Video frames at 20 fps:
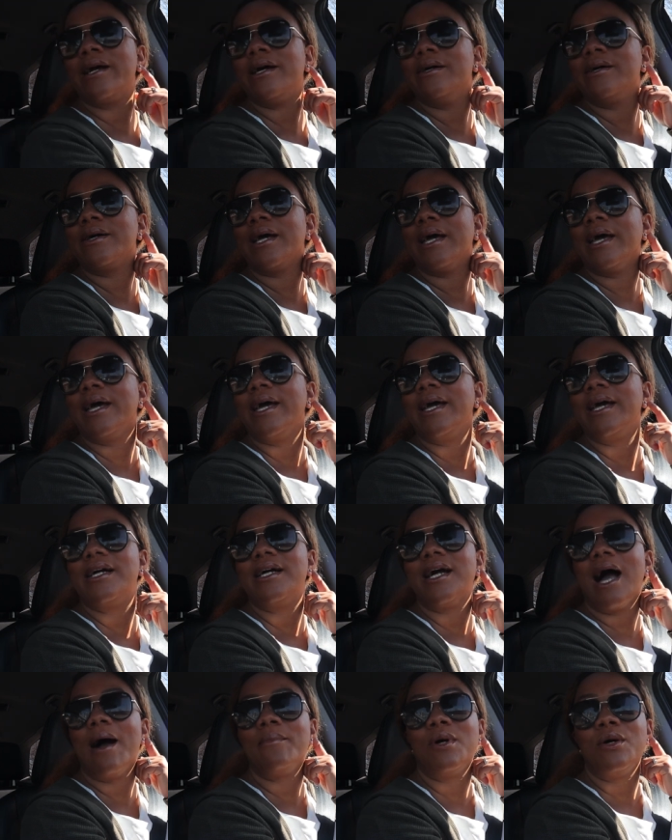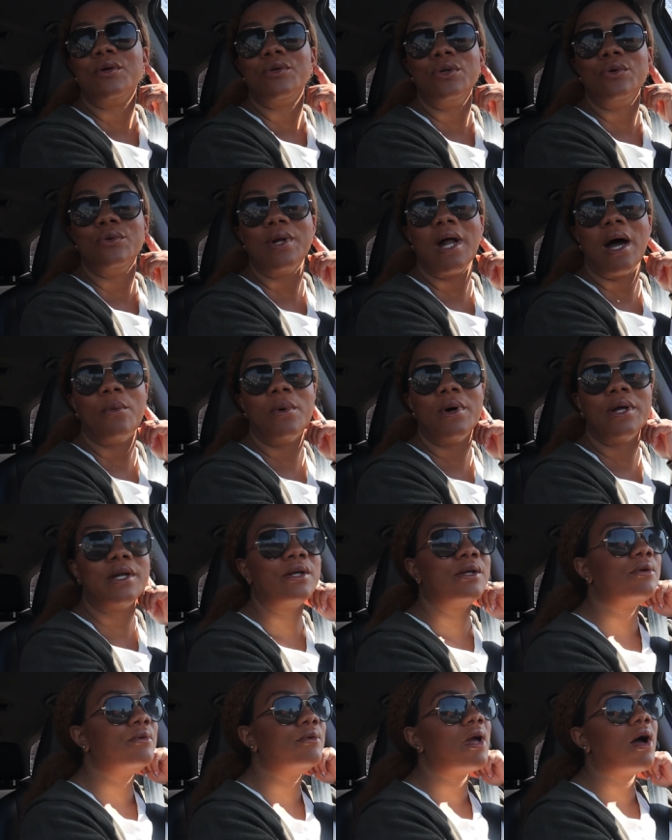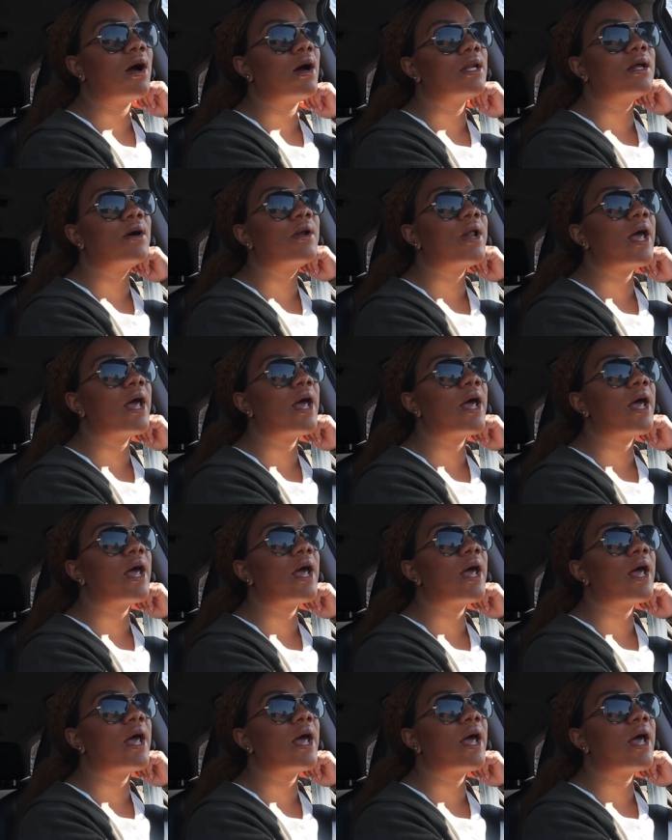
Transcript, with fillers: okay, I'm gonna do what I wanna do. Y'all know